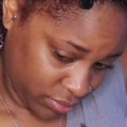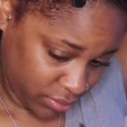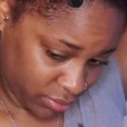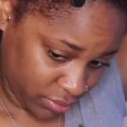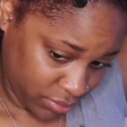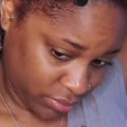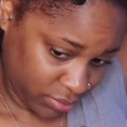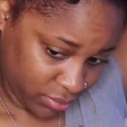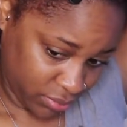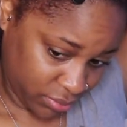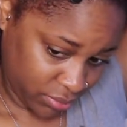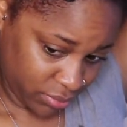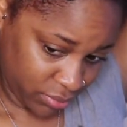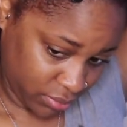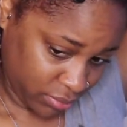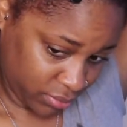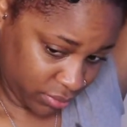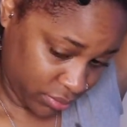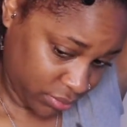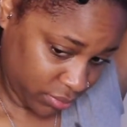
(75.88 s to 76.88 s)
And on
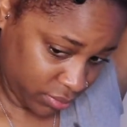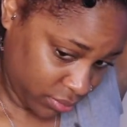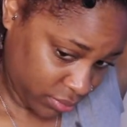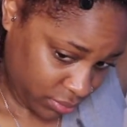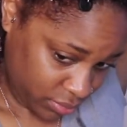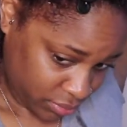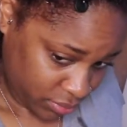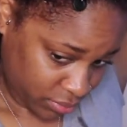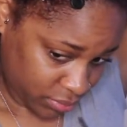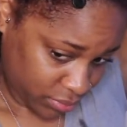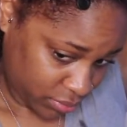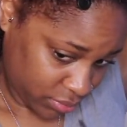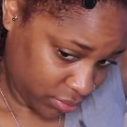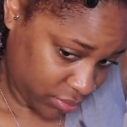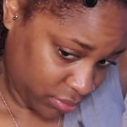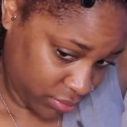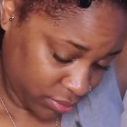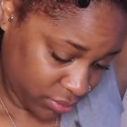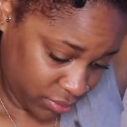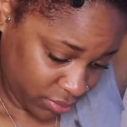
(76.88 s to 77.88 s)
the label, it
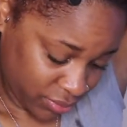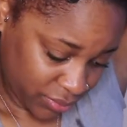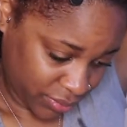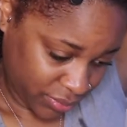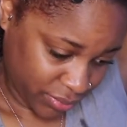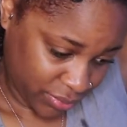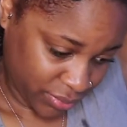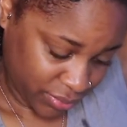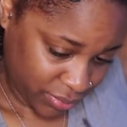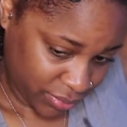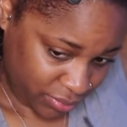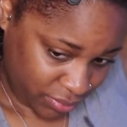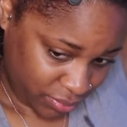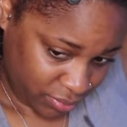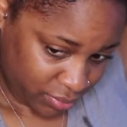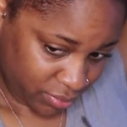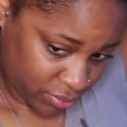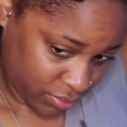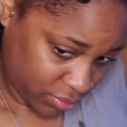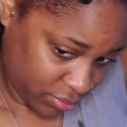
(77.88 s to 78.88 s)
says
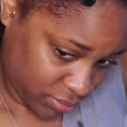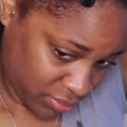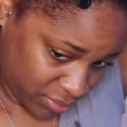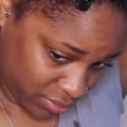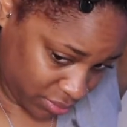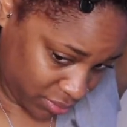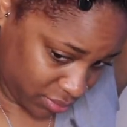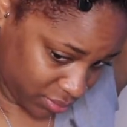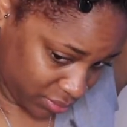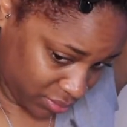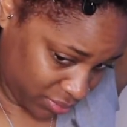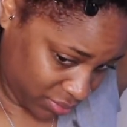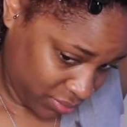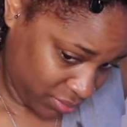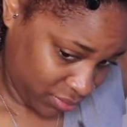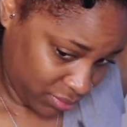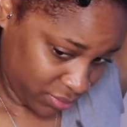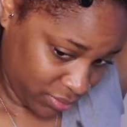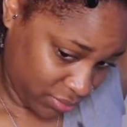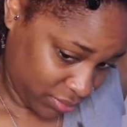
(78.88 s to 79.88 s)
that
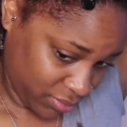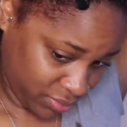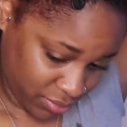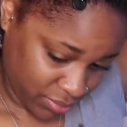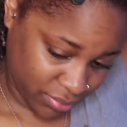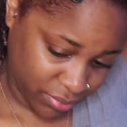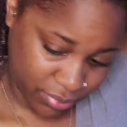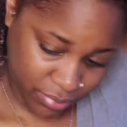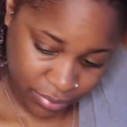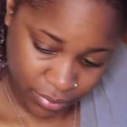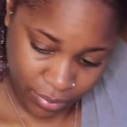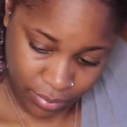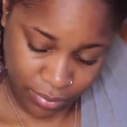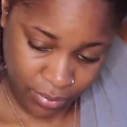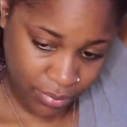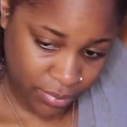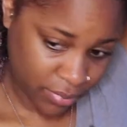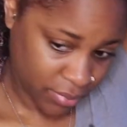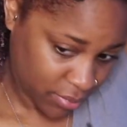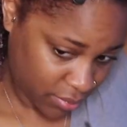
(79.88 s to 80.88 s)
this mask has a dual
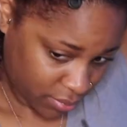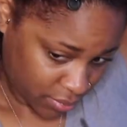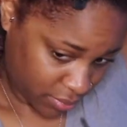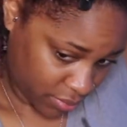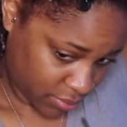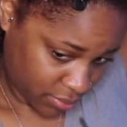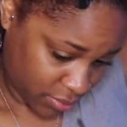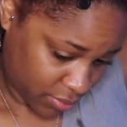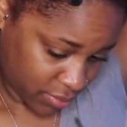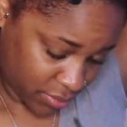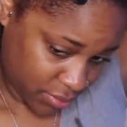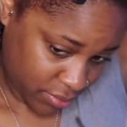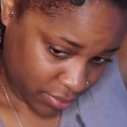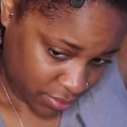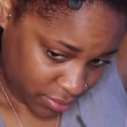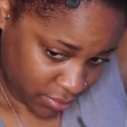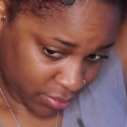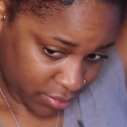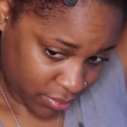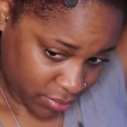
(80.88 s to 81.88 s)
purpose and is perfect
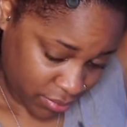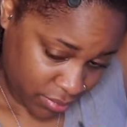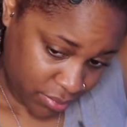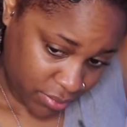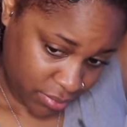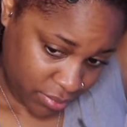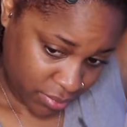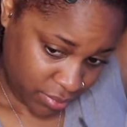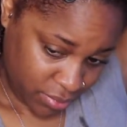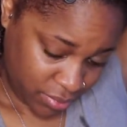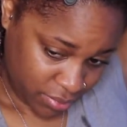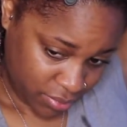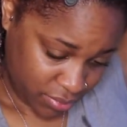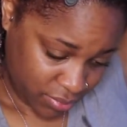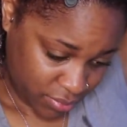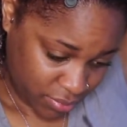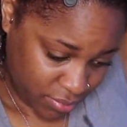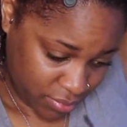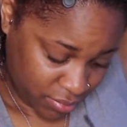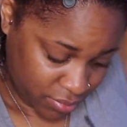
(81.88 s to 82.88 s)
and it's a
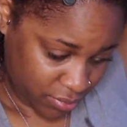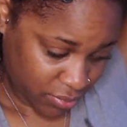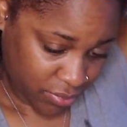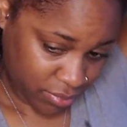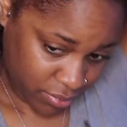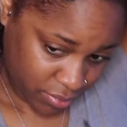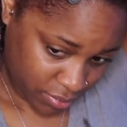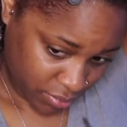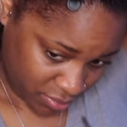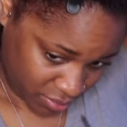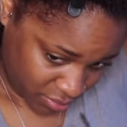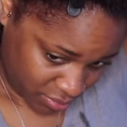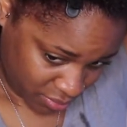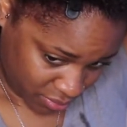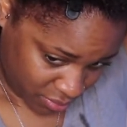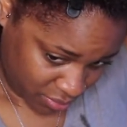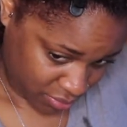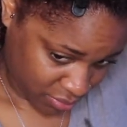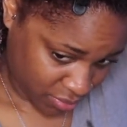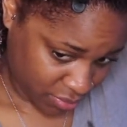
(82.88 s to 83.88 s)
perfect
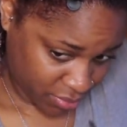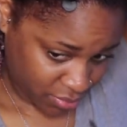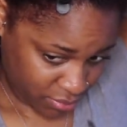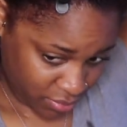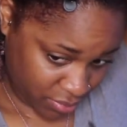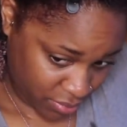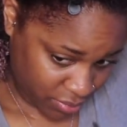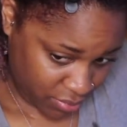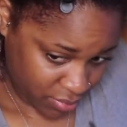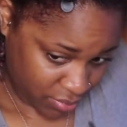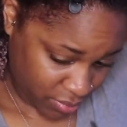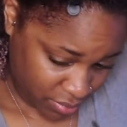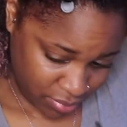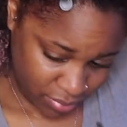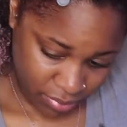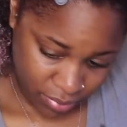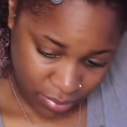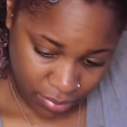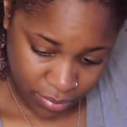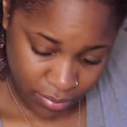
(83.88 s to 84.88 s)
detoxifier for hair and
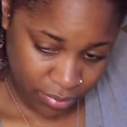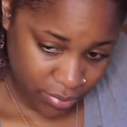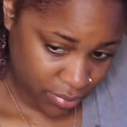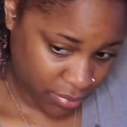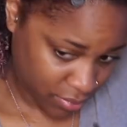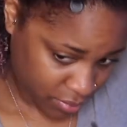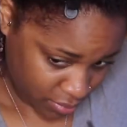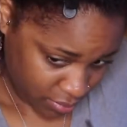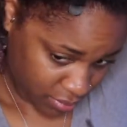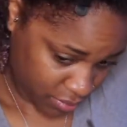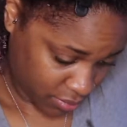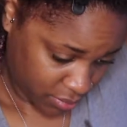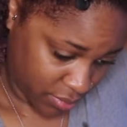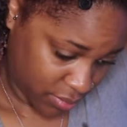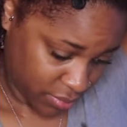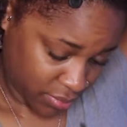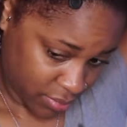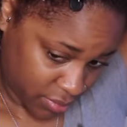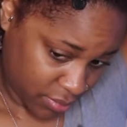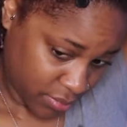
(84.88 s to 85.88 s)
body designed to
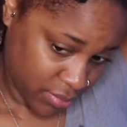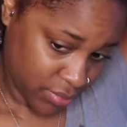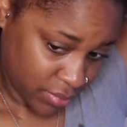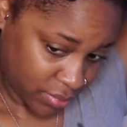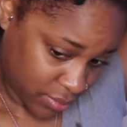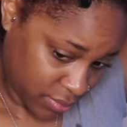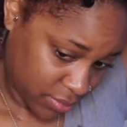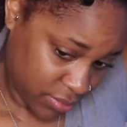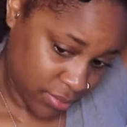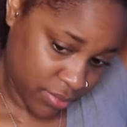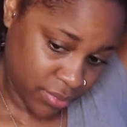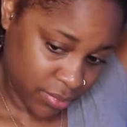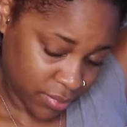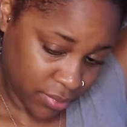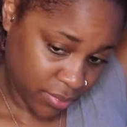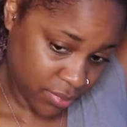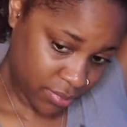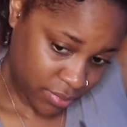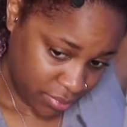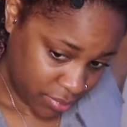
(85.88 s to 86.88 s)
detoxify by removing
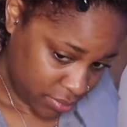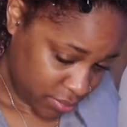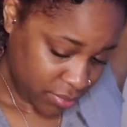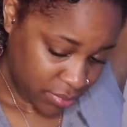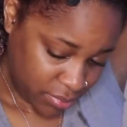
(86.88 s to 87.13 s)
impurities